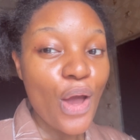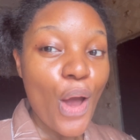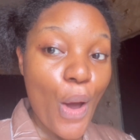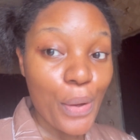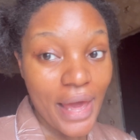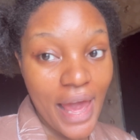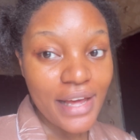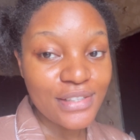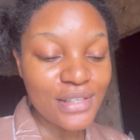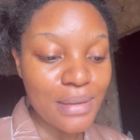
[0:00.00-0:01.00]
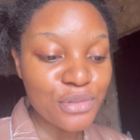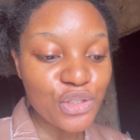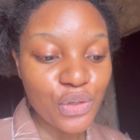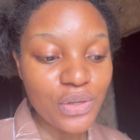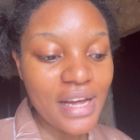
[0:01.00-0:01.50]
Okay, so let me
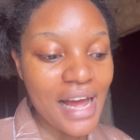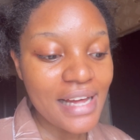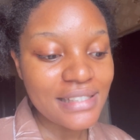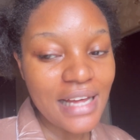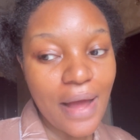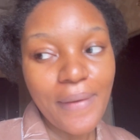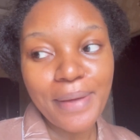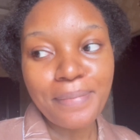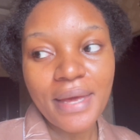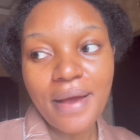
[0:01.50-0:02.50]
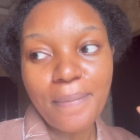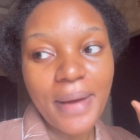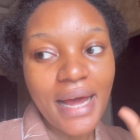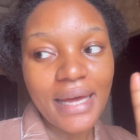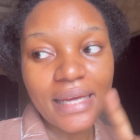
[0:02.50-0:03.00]
show you guys how I make
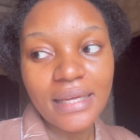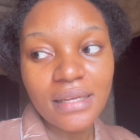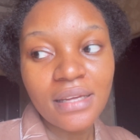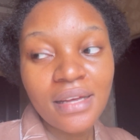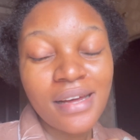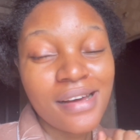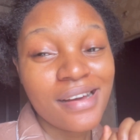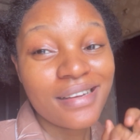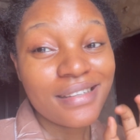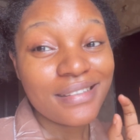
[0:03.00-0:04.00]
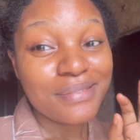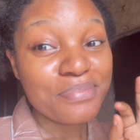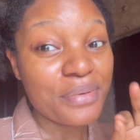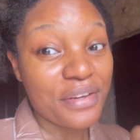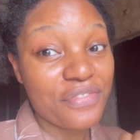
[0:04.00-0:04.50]
my
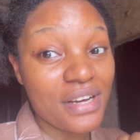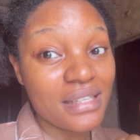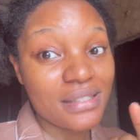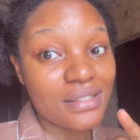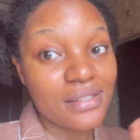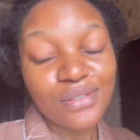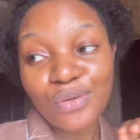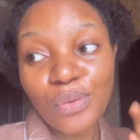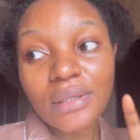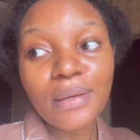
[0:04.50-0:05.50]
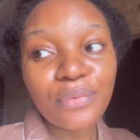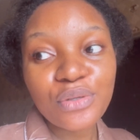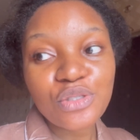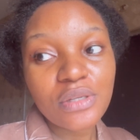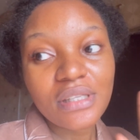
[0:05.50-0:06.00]
breakfast, or what I'm
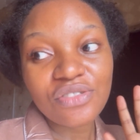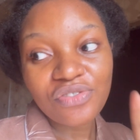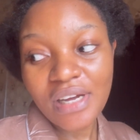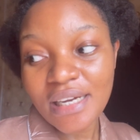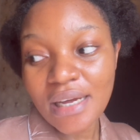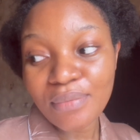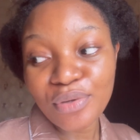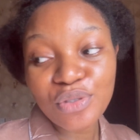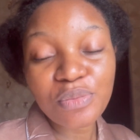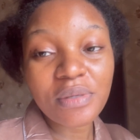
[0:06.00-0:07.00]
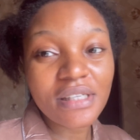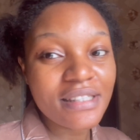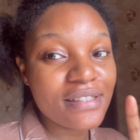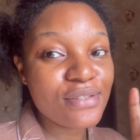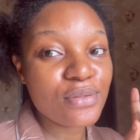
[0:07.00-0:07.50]
going to eat rather. I'm going to be
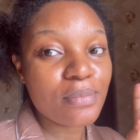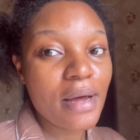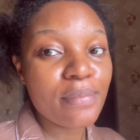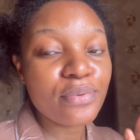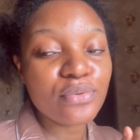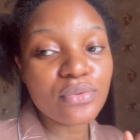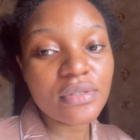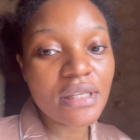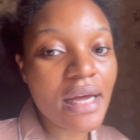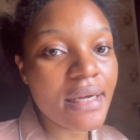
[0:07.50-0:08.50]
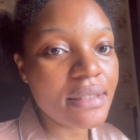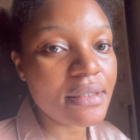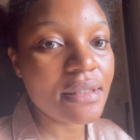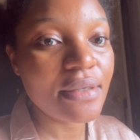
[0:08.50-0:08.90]
eating some apples and